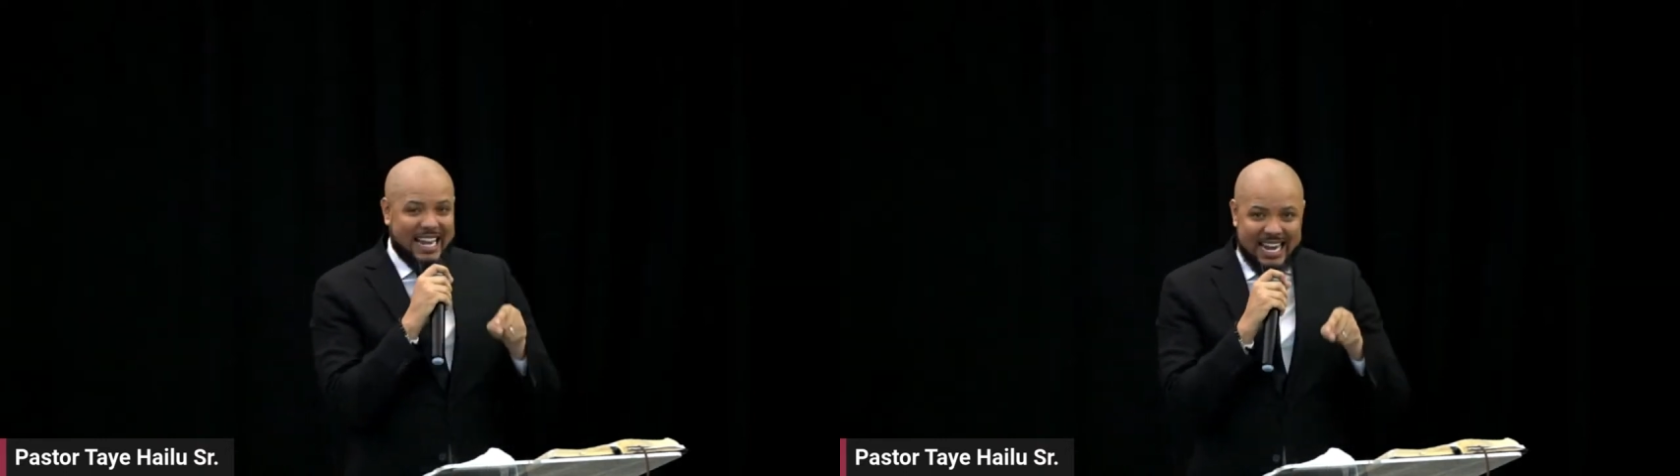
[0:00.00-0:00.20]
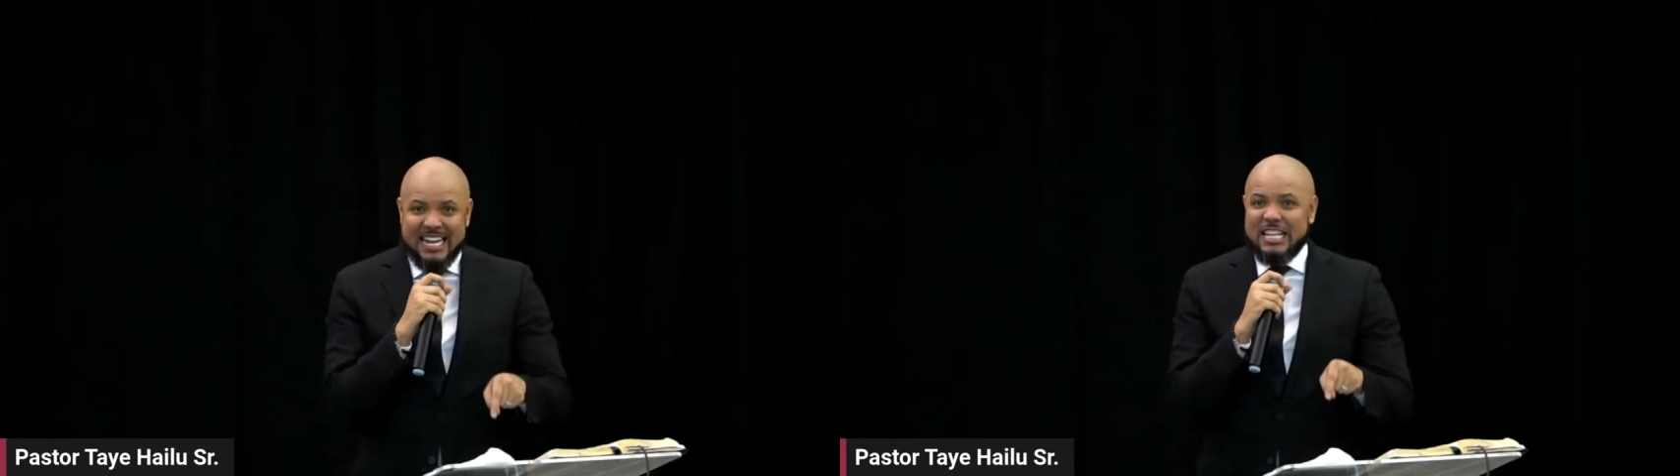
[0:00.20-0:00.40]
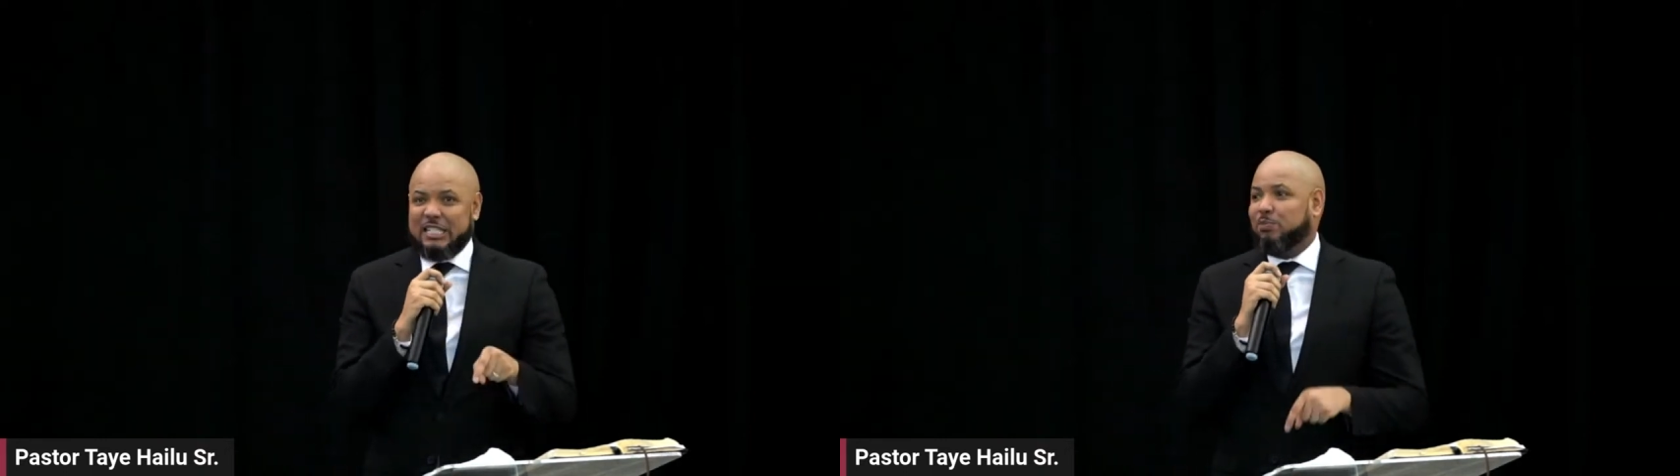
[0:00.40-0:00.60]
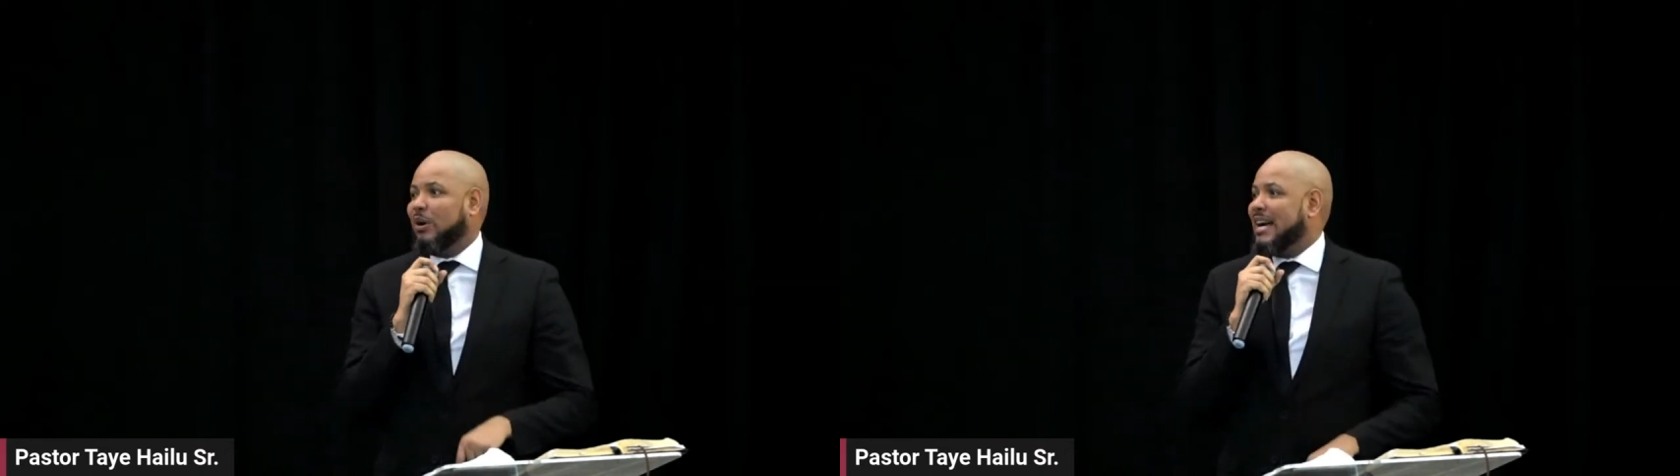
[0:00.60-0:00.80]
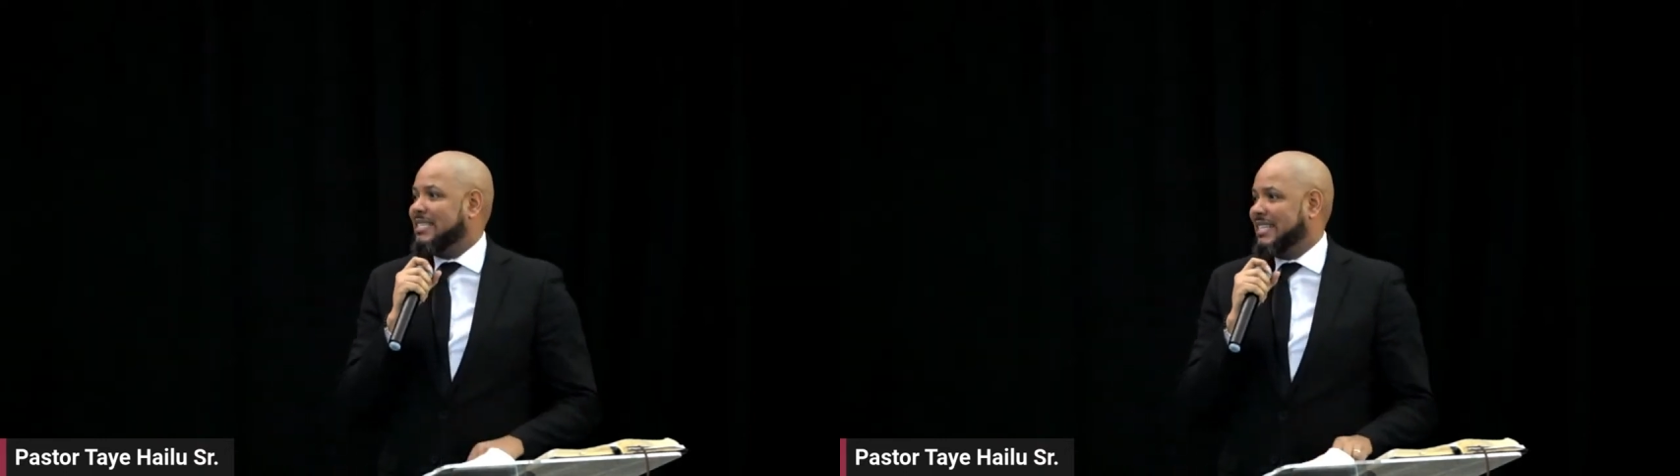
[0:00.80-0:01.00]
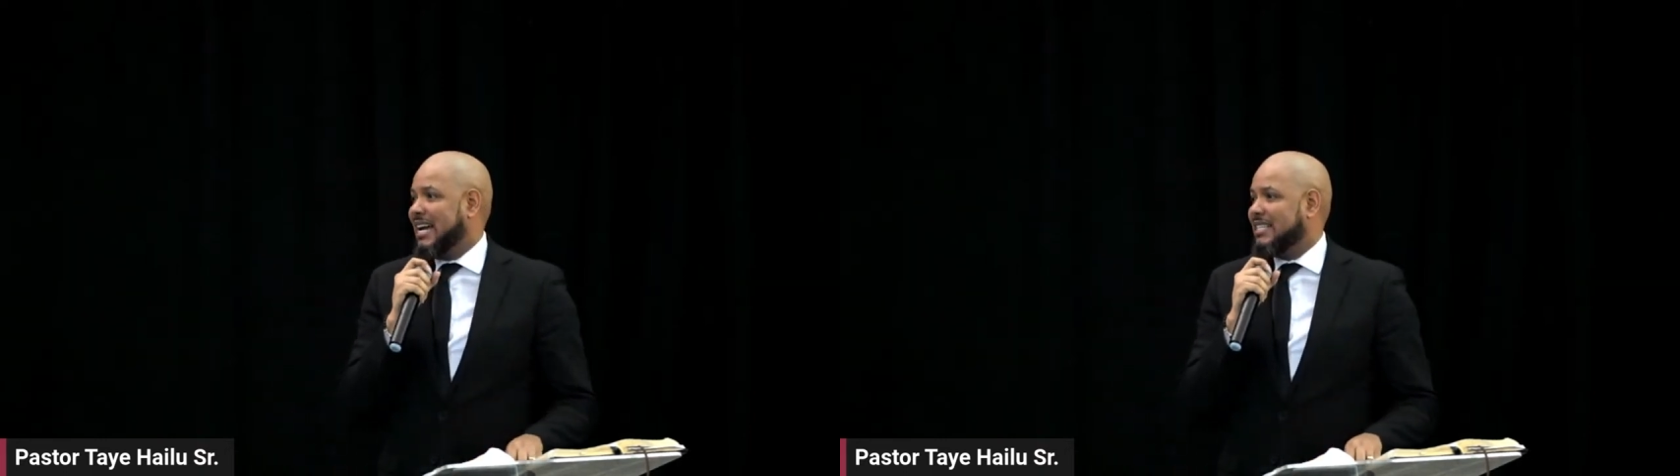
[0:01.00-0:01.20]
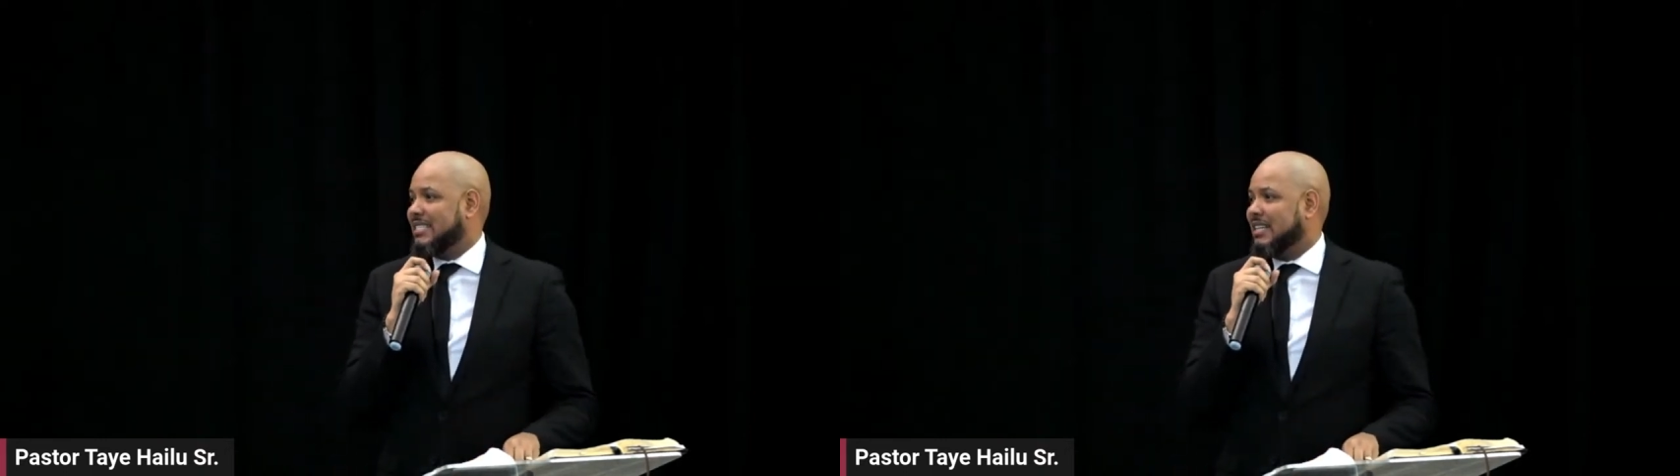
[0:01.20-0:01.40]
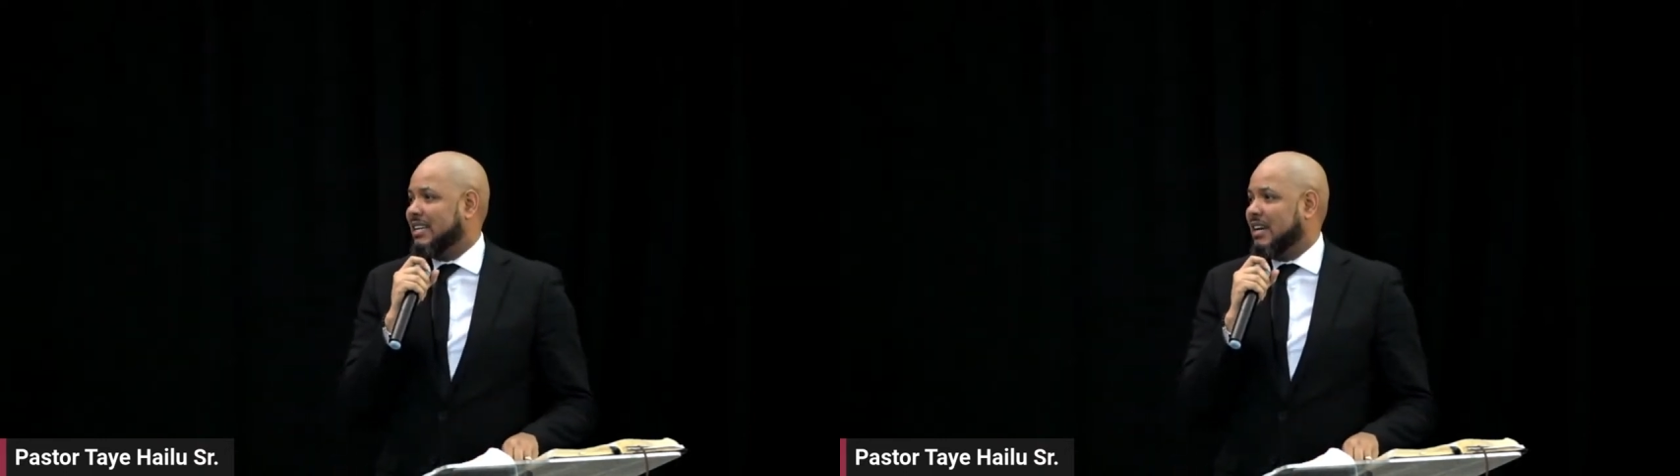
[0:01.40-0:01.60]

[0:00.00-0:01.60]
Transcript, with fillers: in this process.